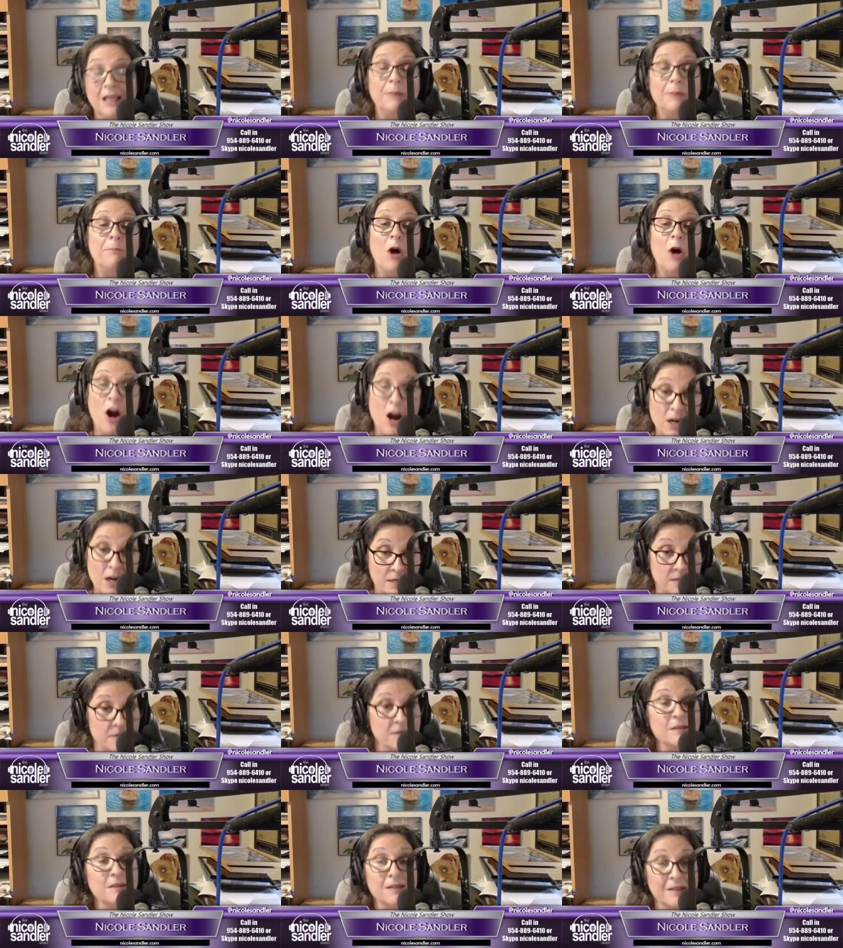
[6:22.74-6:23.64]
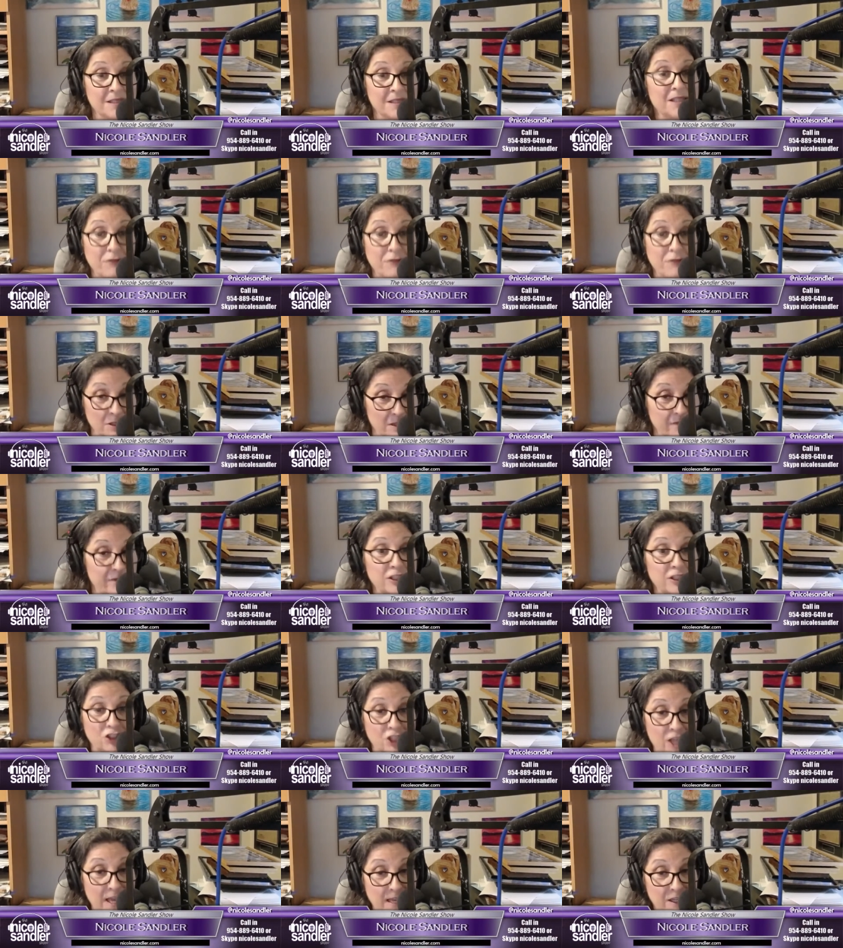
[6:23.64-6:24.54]
He pardoned several of
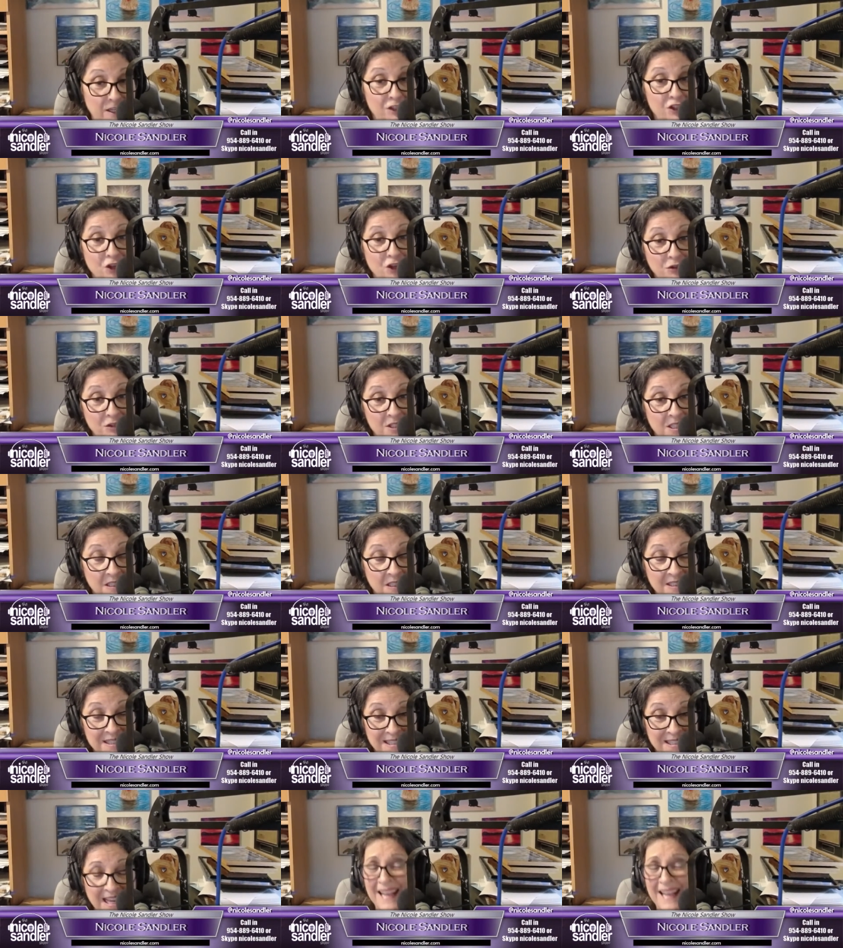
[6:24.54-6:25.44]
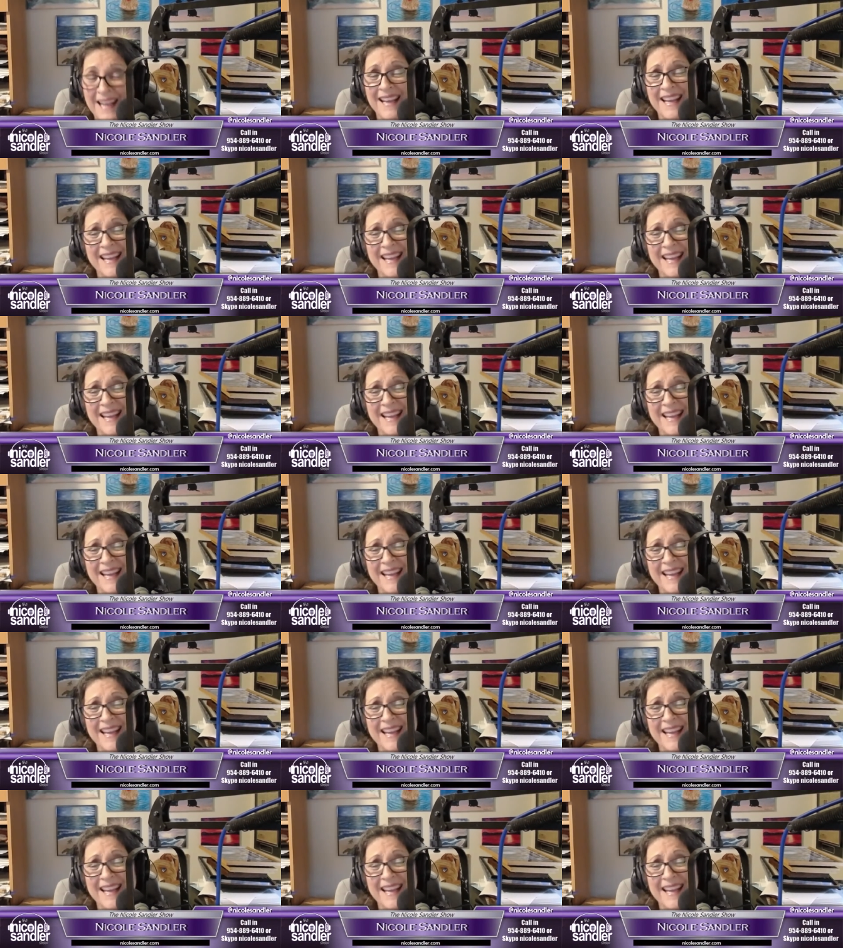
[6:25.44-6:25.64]
his shady associates.